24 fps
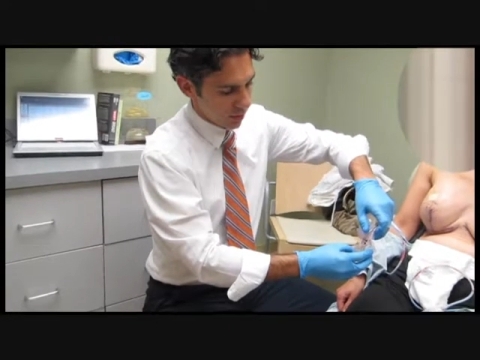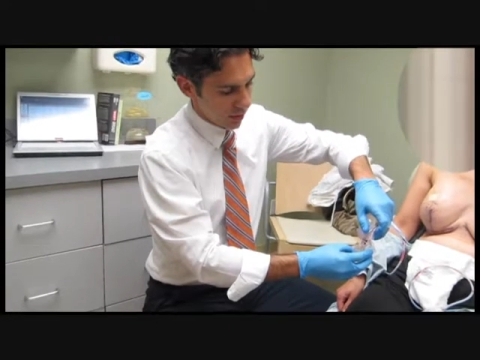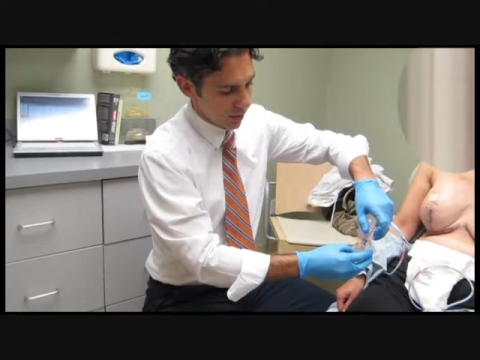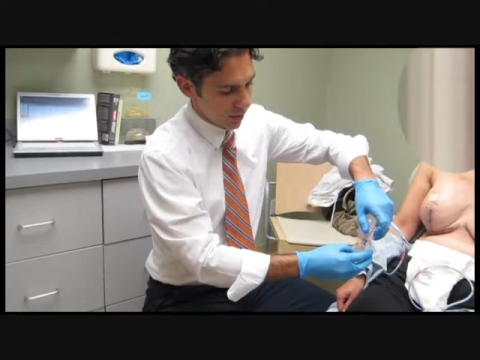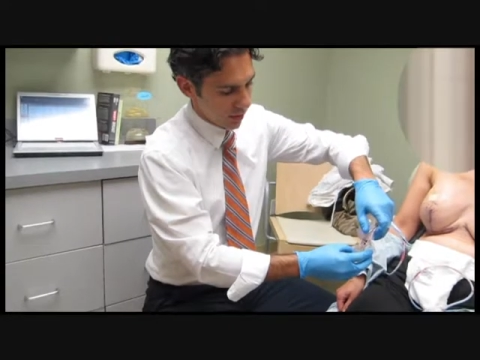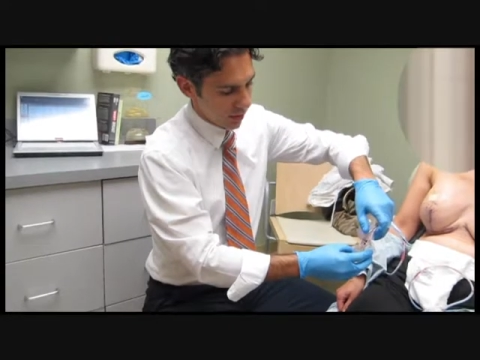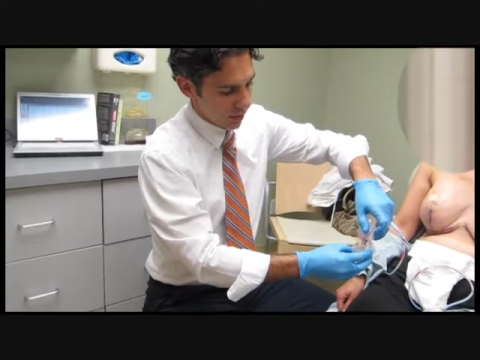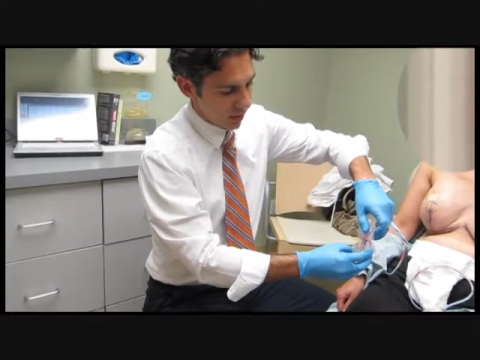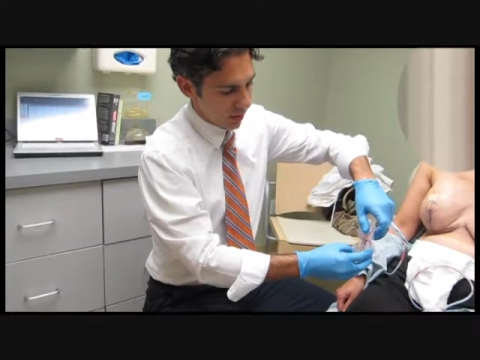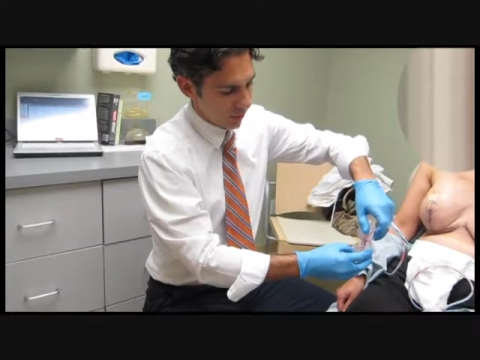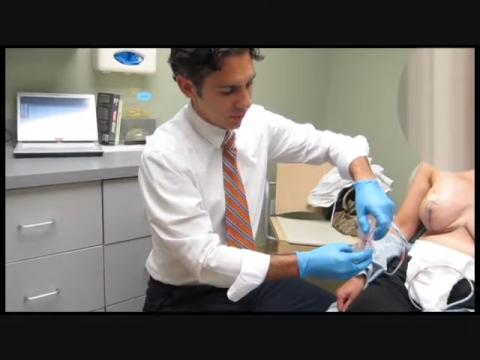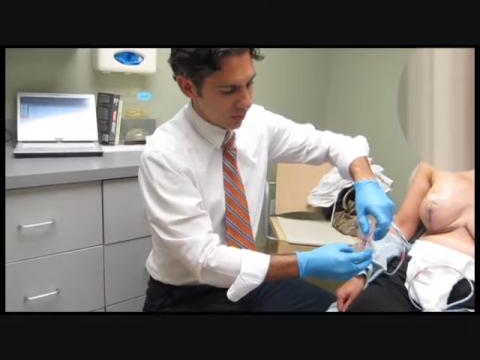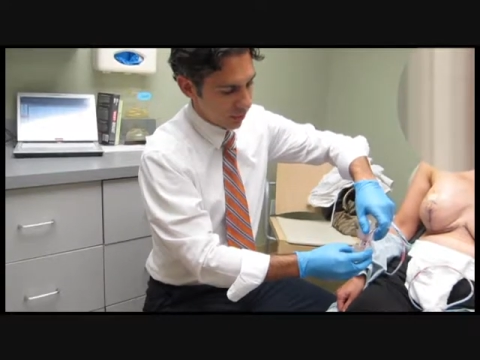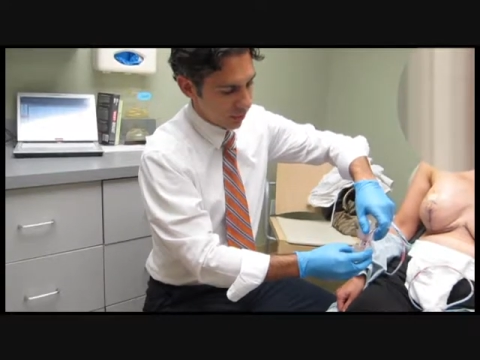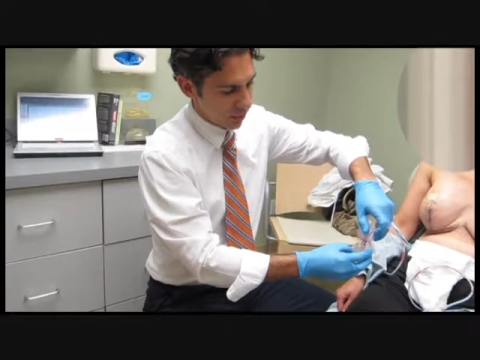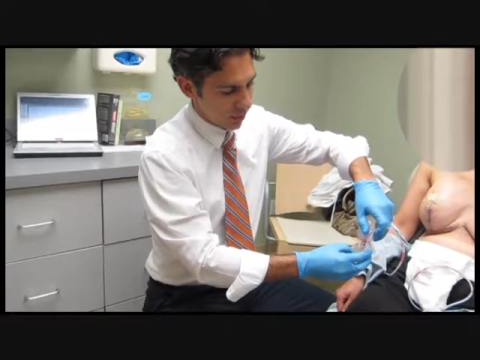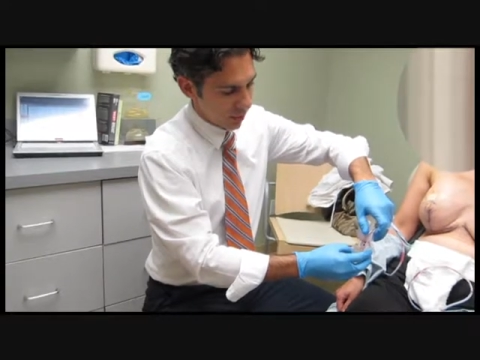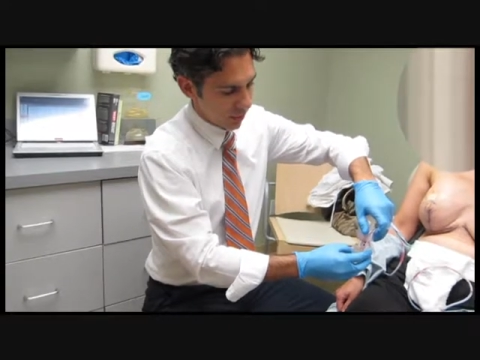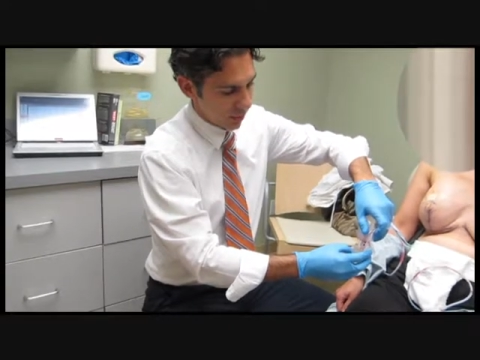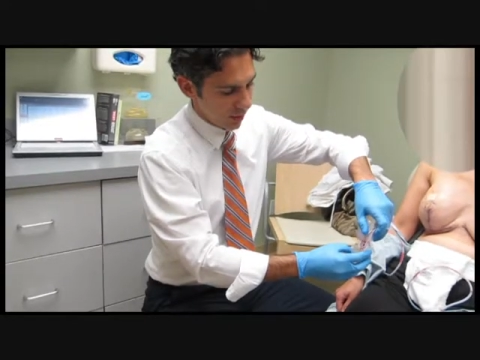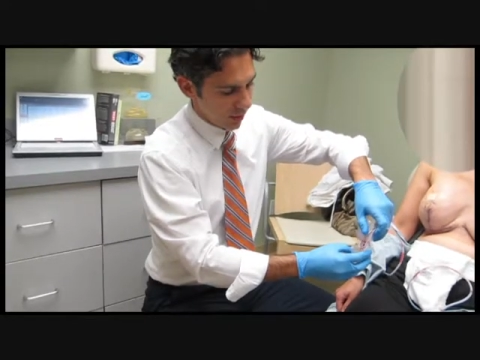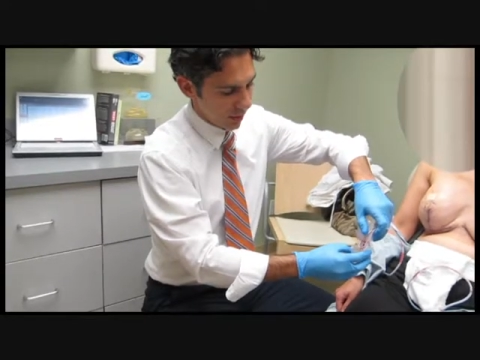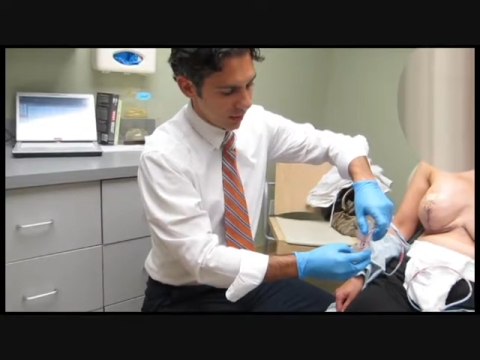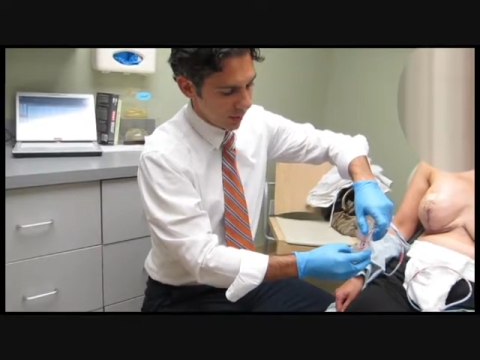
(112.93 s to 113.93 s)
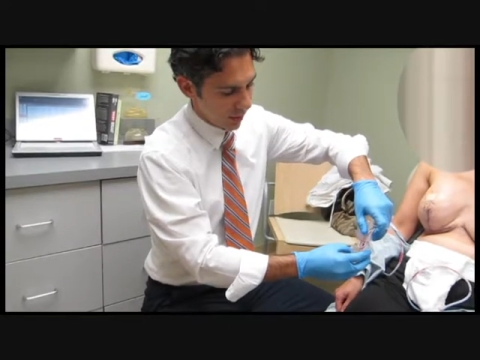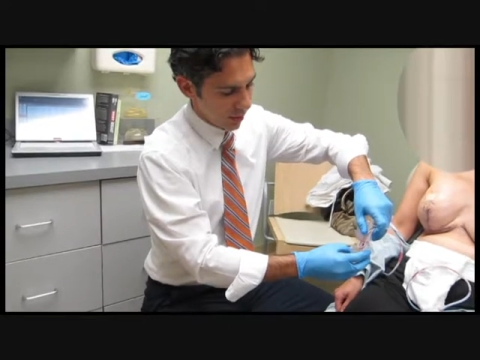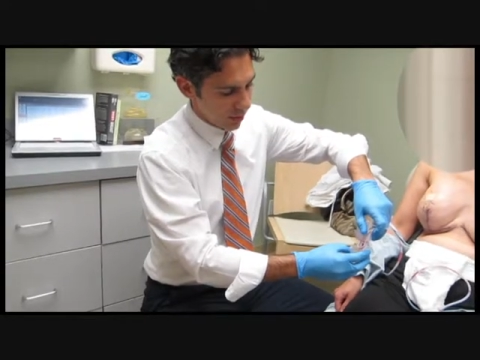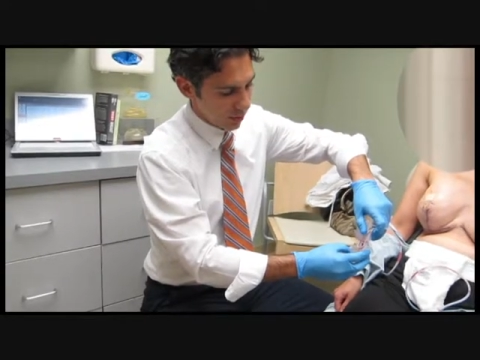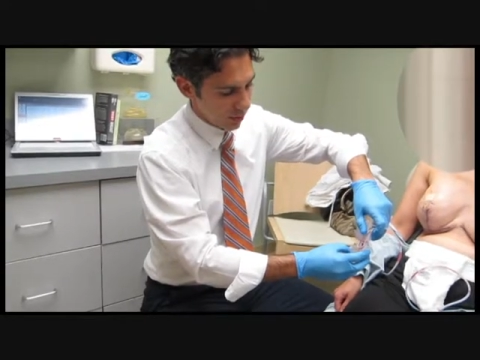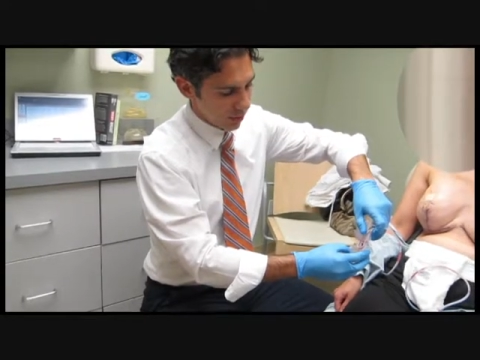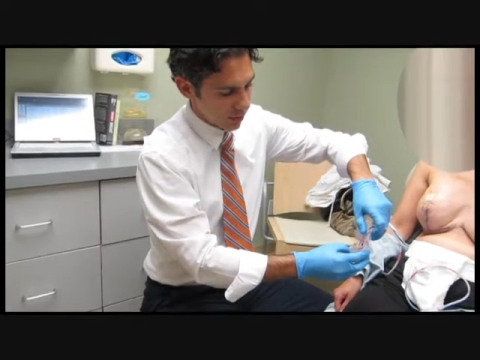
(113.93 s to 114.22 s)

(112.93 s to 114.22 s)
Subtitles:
get that fluid to leak out,